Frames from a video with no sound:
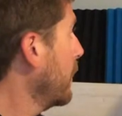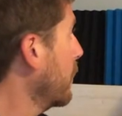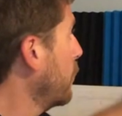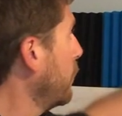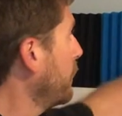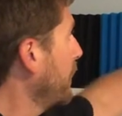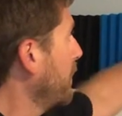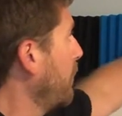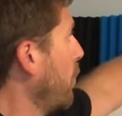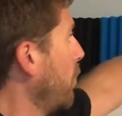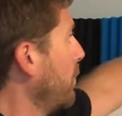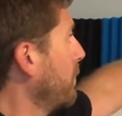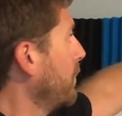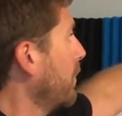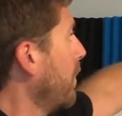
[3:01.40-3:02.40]
acoustic
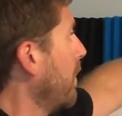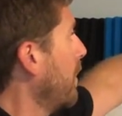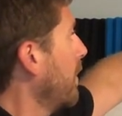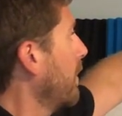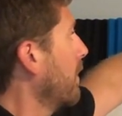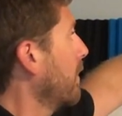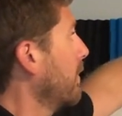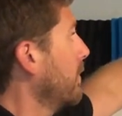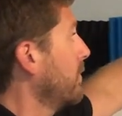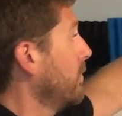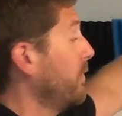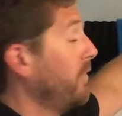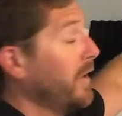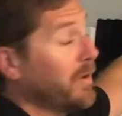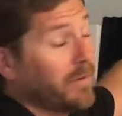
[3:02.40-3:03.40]
foams are
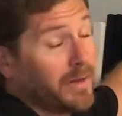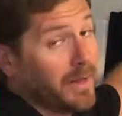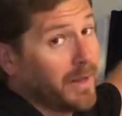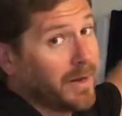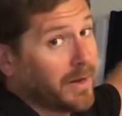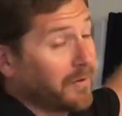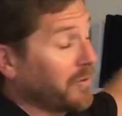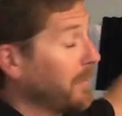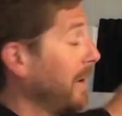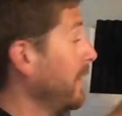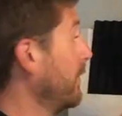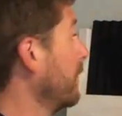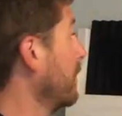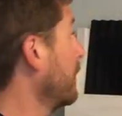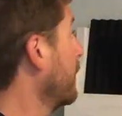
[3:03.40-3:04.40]
very
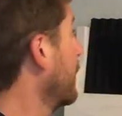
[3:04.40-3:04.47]
inexpensive